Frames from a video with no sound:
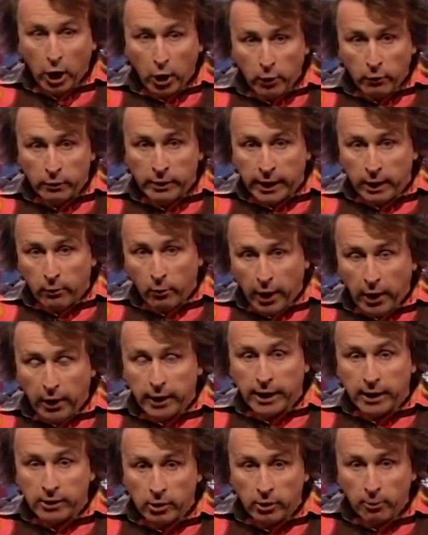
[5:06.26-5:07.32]
only work
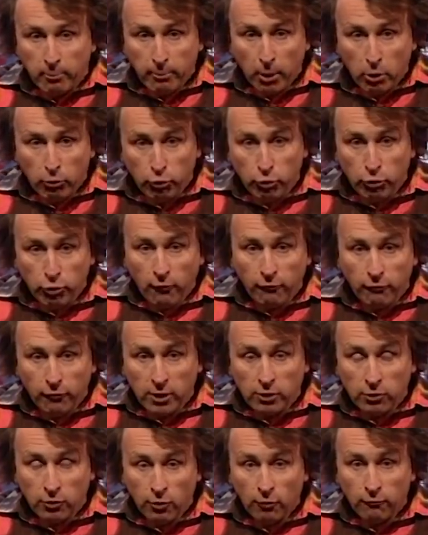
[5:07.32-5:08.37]
in the post
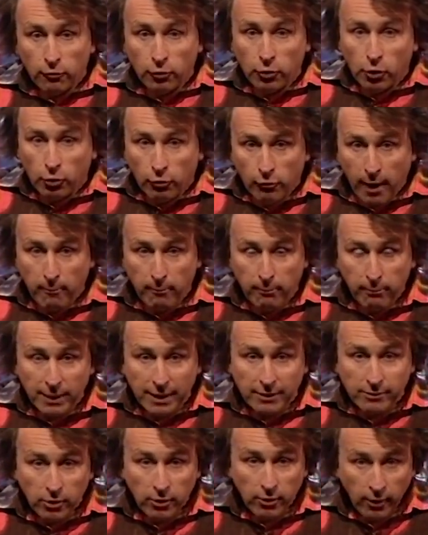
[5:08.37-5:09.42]
office for the
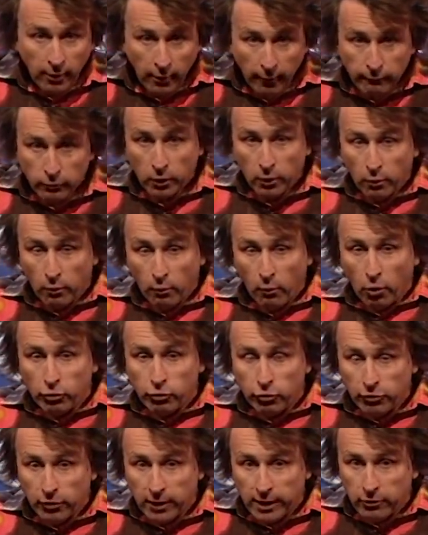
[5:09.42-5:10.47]
crumpet.
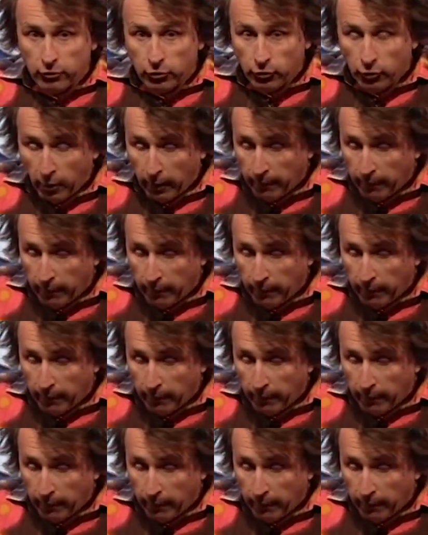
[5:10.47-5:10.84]
Watch this.